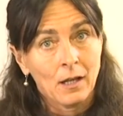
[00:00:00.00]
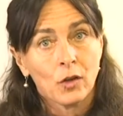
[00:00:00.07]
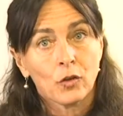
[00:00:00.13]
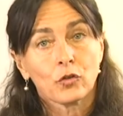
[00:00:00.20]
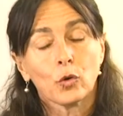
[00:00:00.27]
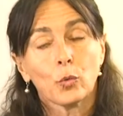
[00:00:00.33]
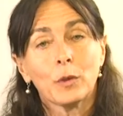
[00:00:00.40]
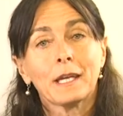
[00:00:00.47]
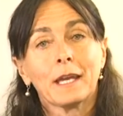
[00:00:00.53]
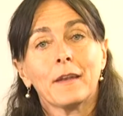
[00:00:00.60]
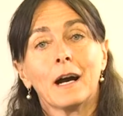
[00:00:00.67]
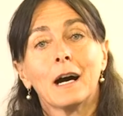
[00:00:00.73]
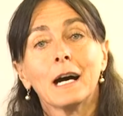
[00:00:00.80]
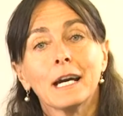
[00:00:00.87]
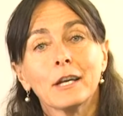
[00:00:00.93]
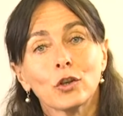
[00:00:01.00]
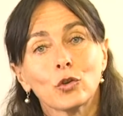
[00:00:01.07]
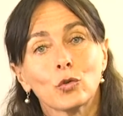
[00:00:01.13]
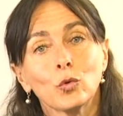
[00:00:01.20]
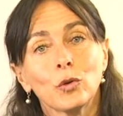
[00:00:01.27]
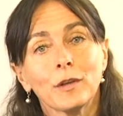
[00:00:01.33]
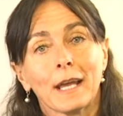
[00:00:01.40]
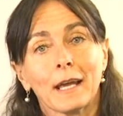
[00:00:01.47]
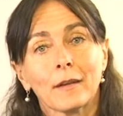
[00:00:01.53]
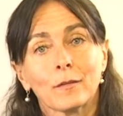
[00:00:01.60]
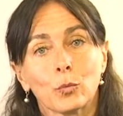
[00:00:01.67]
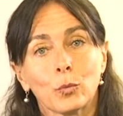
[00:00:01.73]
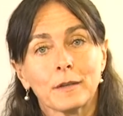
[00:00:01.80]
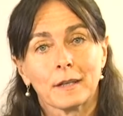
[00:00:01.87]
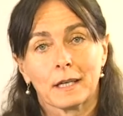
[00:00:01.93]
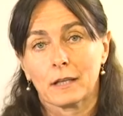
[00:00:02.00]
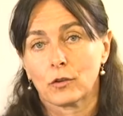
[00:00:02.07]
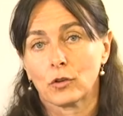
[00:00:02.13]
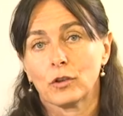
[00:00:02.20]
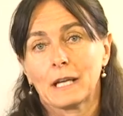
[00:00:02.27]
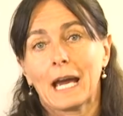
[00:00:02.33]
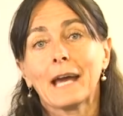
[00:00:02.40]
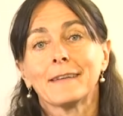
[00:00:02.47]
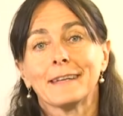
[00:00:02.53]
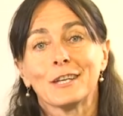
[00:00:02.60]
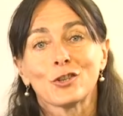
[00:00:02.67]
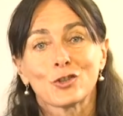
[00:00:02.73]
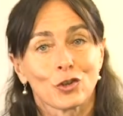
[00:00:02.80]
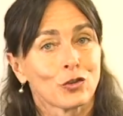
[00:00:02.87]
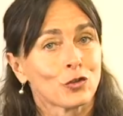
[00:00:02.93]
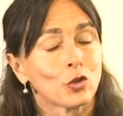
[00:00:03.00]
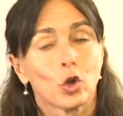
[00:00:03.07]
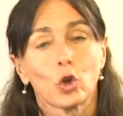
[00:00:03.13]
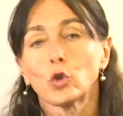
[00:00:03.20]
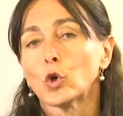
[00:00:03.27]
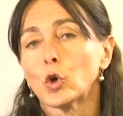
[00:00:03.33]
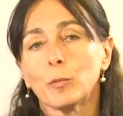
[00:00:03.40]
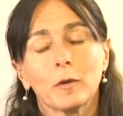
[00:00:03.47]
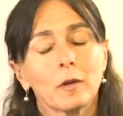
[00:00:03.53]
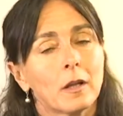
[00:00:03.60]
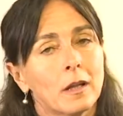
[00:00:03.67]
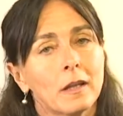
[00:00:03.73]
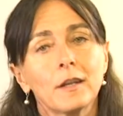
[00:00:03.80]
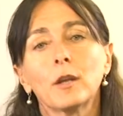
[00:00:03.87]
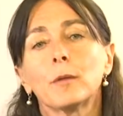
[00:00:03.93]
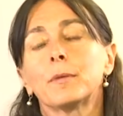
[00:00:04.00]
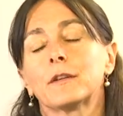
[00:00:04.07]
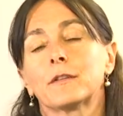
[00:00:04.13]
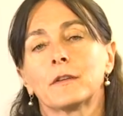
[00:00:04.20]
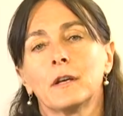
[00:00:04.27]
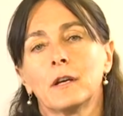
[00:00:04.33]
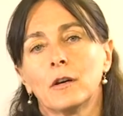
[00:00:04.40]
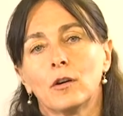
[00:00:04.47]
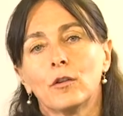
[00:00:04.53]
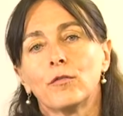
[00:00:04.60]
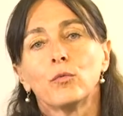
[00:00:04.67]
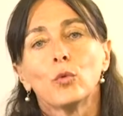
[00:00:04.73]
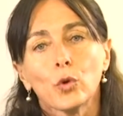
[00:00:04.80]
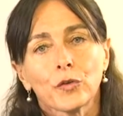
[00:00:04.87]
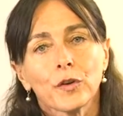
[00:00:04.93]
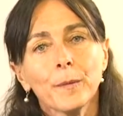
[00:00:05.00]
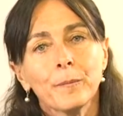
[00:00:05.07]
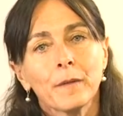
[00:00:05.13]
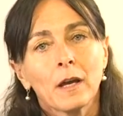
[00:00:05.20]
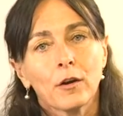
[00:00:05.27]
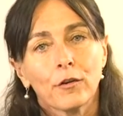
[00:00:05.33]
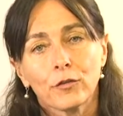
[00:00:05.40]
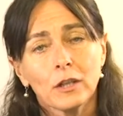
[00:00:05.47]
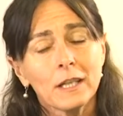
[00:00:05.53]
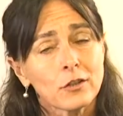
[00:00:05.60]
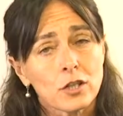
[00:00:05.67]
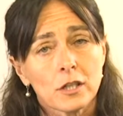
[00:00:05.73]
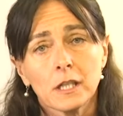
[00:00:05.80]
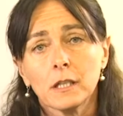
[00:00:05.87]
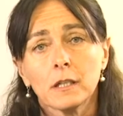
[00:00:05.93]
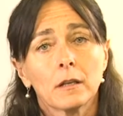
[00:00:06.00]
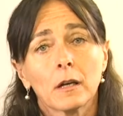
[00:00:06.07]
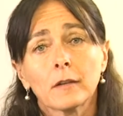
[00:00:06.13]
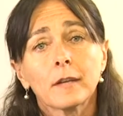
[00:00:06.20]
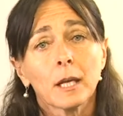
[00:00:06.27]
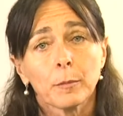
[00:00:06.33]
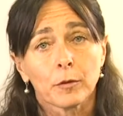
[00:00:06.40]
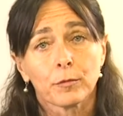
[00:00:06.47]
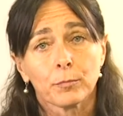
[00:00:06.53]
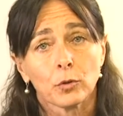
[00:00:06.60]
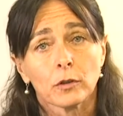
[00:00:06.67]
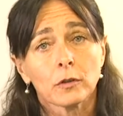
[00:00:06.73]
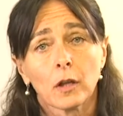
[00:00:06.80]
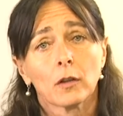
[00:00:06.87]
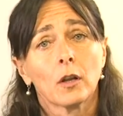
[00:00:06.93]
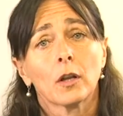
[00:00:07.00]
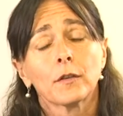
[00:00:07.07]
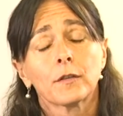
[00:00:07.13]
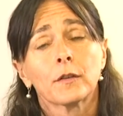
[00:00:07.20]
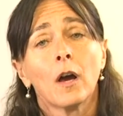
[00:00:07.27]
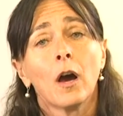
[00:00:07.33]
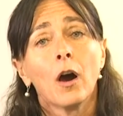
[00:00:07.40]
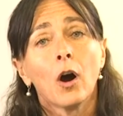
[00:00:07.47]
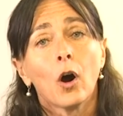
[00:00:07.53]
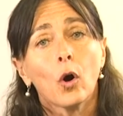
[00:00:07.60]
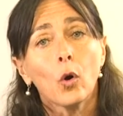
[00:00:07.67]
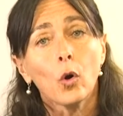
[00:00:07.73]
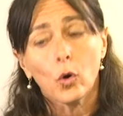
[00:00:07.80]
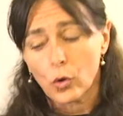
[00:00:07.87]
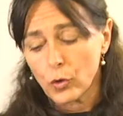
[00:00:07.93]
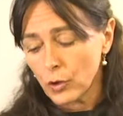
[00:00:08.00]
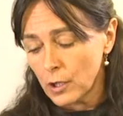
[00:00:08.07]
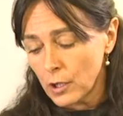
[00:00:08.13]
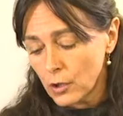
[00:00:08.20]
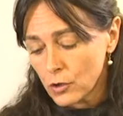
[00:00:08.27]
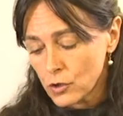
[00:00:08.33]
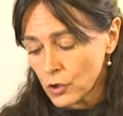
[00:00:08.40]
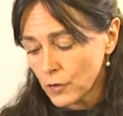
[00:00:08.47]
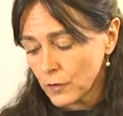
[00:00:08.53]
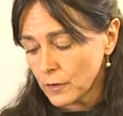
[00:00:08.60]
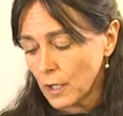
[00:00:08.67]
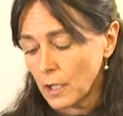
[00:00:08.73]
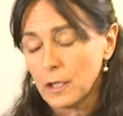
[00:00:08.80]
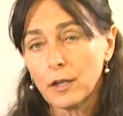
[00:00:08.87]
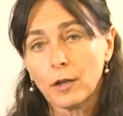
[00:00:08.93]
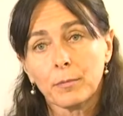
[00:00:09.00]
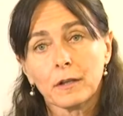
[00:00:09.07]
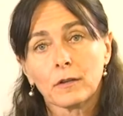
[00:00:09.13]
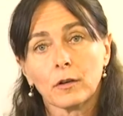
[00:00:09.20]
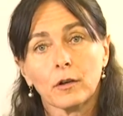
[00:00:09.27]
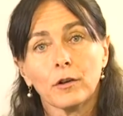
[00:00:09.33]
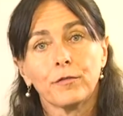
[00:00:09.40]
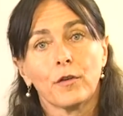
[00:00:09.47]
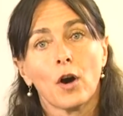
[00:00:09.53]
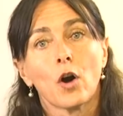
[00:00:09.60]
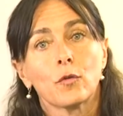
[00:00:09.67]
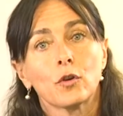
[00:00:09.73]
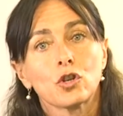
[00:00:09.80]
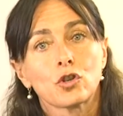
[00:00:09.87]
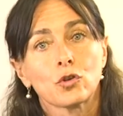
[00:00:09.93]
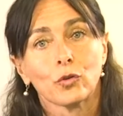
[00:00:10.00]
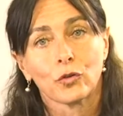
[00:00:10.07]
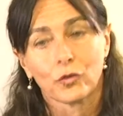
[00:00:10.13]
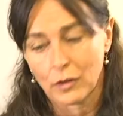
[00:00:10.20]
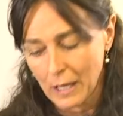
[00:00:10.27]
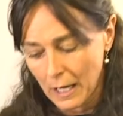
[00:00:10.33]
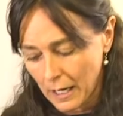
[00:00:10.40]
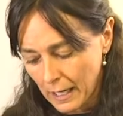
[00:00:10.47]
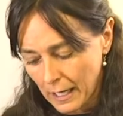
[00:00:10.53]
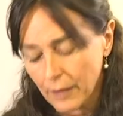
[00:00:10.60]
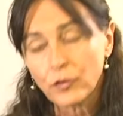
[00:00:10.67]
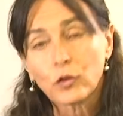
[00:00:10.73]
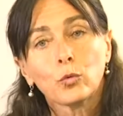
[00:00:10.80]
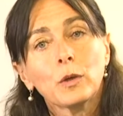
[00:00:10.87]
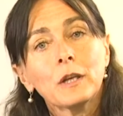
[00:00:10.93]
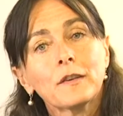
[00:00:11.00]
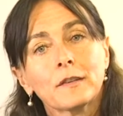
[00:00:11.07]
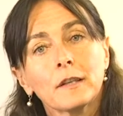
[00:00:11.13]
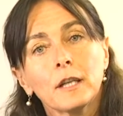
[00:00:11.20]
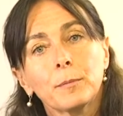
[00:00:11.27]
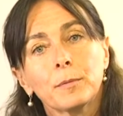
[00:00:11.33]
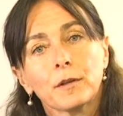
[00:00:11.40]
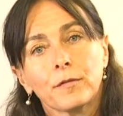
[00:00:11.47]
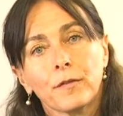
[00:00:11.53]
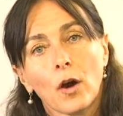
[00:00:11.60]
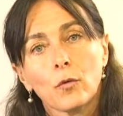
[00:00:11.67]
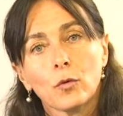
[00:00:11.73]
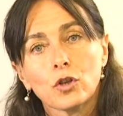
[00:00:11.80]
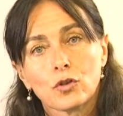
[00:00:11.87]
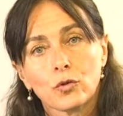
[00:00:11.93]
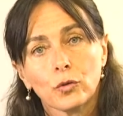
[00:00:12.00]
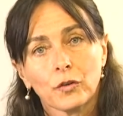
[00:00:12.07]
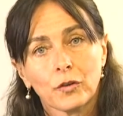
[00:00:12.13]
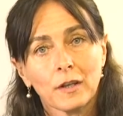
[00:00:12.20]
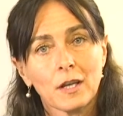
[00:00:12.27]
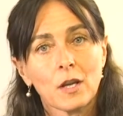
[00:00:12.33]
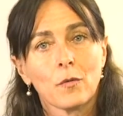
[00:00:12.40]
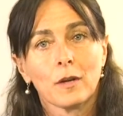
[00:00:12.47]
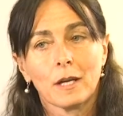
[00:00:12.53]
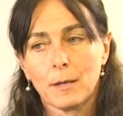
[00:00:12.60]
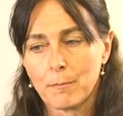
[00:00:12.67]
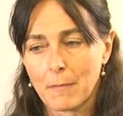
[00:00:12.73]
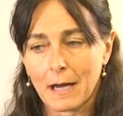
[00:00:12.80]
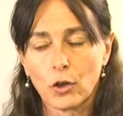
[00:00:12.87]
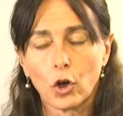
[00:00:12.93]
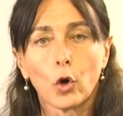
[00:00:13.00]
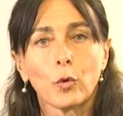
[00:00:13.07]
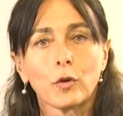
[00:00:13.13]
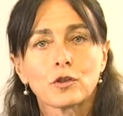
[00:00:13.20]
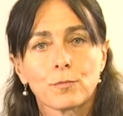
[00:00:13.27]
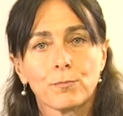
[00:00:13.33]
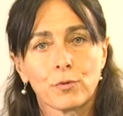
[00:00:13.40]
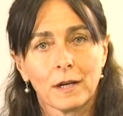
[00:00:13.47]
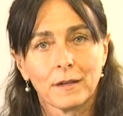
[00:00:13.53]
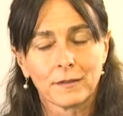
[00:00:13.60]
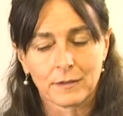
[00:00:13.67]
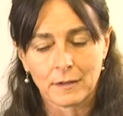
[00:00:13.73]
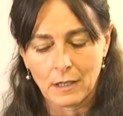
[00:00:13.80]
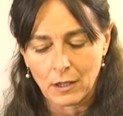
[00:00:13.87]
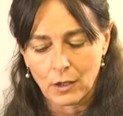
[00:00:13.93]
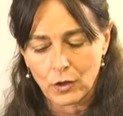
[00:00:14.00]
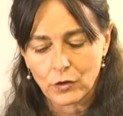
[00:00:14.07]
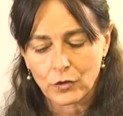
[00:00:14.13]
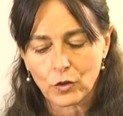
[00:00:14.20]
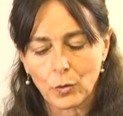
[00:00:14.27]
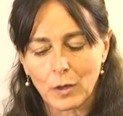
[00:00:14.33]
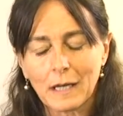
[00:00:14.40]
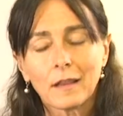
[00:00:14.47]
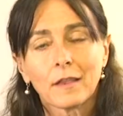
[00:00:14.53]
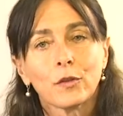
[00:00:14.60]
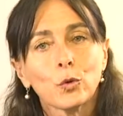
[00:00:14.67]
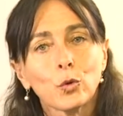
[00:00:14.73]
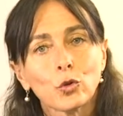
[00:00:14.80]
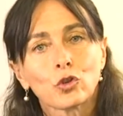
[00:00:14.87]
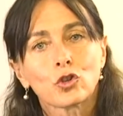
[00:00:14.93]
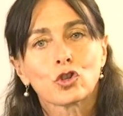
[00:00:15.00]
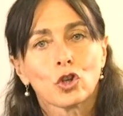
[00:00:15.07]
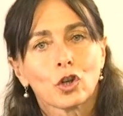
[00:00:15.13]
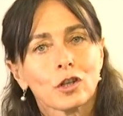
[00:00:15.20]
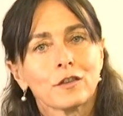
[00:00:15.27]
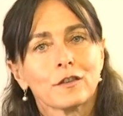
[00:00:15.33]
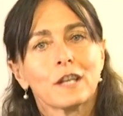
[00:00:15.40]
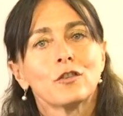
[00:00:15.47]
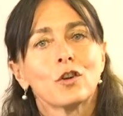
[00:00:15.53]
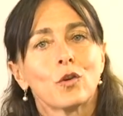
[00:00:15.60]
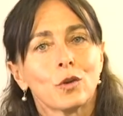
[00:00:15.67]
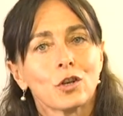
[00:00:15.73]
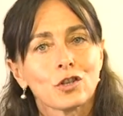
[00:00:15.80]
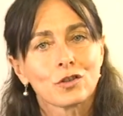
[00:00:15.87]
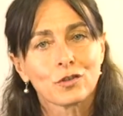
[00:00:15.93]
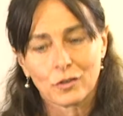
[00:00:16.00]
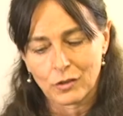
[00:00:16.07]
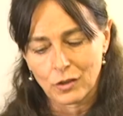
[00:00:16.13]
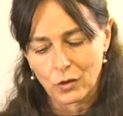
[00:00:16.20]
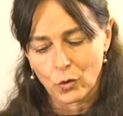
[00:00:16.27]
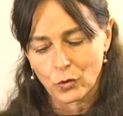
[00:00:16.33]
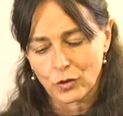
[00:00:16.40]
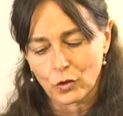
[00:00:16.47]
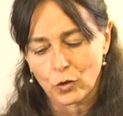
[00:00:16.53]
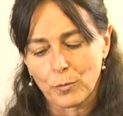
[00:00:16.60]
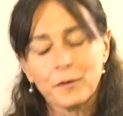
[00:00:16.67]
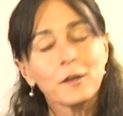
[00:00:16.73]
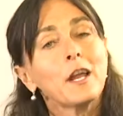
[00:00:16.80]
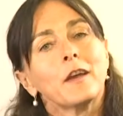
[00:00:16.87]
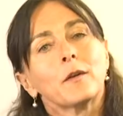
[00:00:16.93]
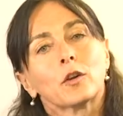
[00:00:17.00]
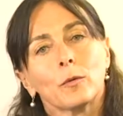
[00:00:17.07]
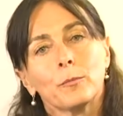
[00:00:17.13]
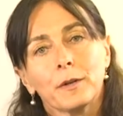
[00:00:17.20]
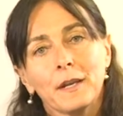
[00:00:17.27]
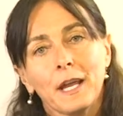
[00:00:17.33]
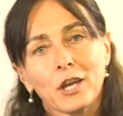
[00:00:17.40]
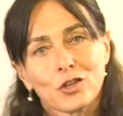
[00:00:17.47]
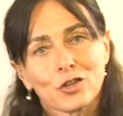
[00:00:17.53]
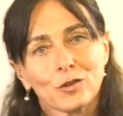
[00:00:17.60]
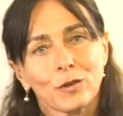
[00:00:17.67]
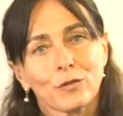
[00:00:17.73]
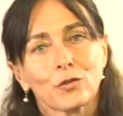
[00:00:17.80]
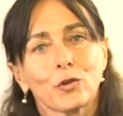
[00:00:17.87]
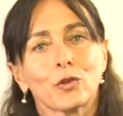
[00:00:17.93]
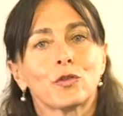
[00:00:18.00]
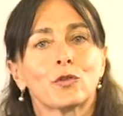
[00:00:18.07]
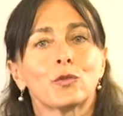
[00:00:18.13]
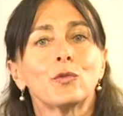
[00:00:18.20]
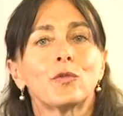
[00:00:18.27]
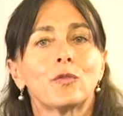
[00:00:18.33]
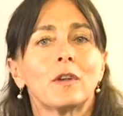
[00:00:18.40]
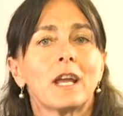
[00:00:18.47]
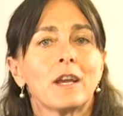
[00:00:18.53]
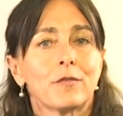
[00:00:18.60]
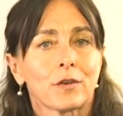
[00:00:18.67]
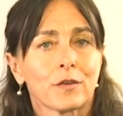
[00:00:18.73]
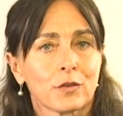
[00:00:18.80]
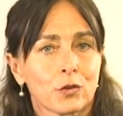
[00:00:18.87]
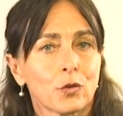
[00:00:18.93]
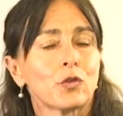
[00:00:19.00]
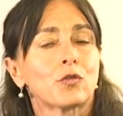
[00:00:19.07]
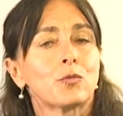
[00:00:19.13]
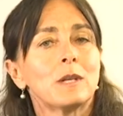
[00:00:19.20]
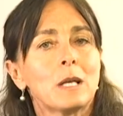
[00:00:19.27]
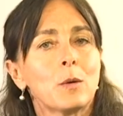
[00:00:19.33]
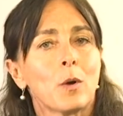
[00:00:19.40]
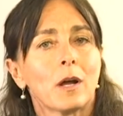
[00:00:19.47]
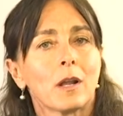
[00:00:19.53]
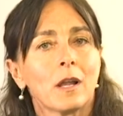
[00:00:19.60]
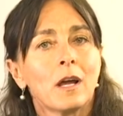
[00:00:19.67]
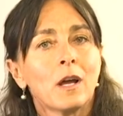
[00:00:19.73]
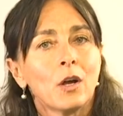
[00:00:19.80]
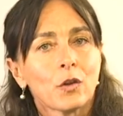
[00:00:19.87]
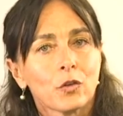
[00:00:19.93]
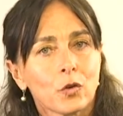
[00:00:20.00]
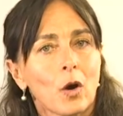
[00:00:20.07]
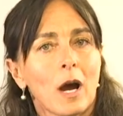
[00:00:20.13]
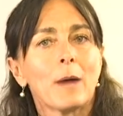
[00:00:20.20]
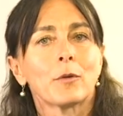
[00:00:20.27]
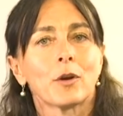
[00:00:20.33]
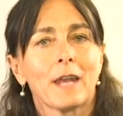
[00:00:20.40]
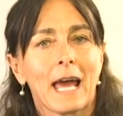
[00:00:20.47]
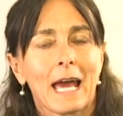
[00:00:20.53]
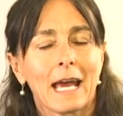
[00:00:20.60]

So we can either do that with adding just a normal little bit of water, of literally a tablespoon, not a lot, or just a little bit of orange juice. I've squeezed a little bit of orange juice here in my orange press. So I thought chocolate and orange, the combination of those two flavors goes really well. So I'm going to